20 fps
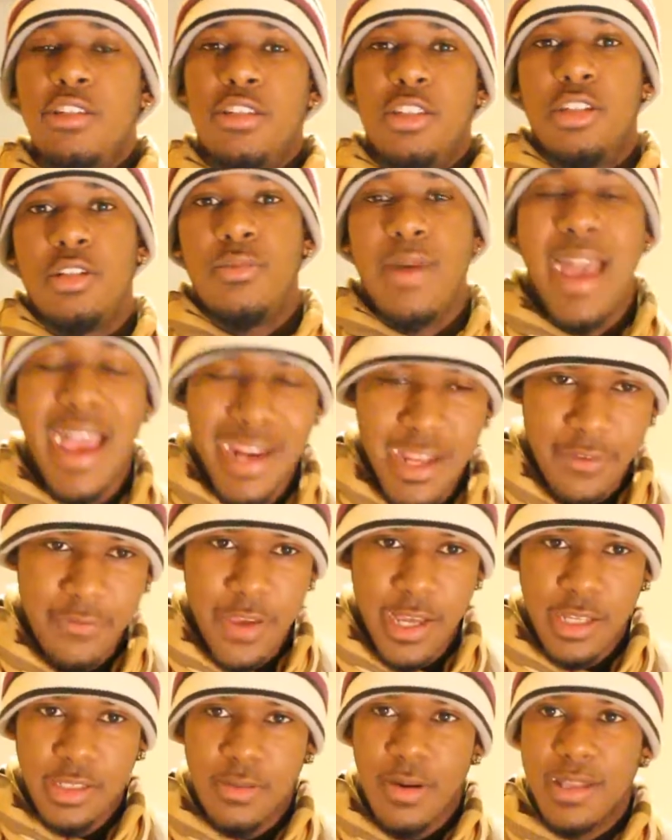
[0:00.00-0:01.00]
to do
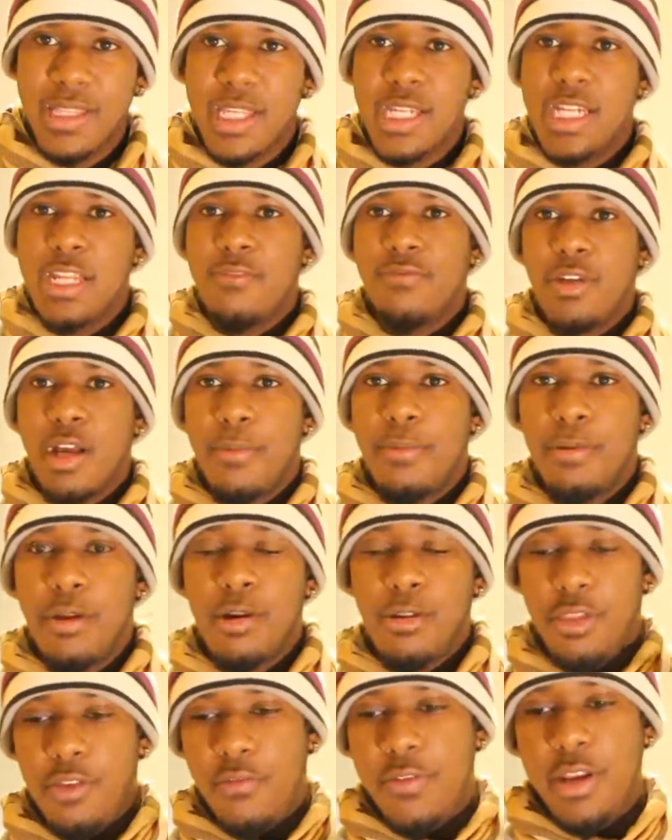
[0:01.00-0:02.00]
anything, so I didn't even
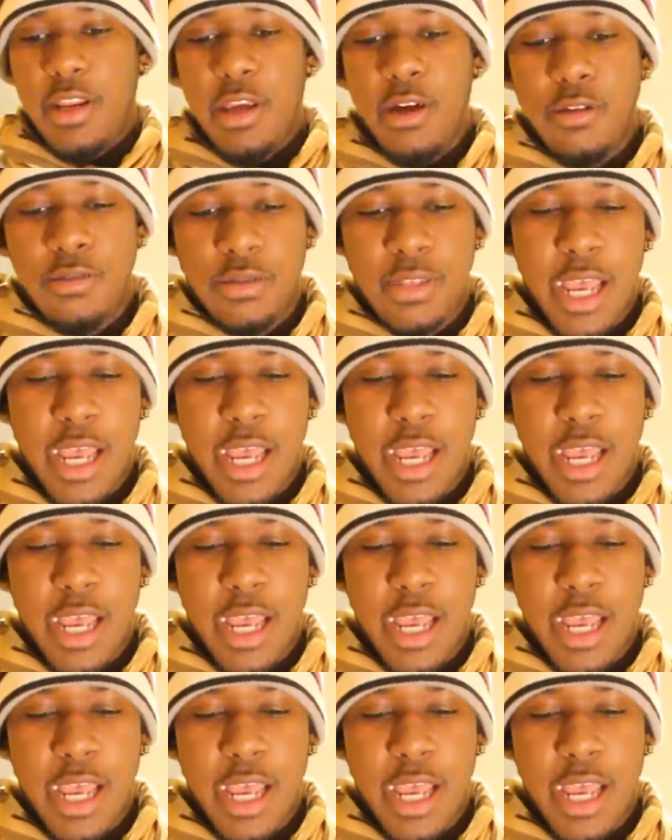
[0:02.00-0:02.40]
upload the videos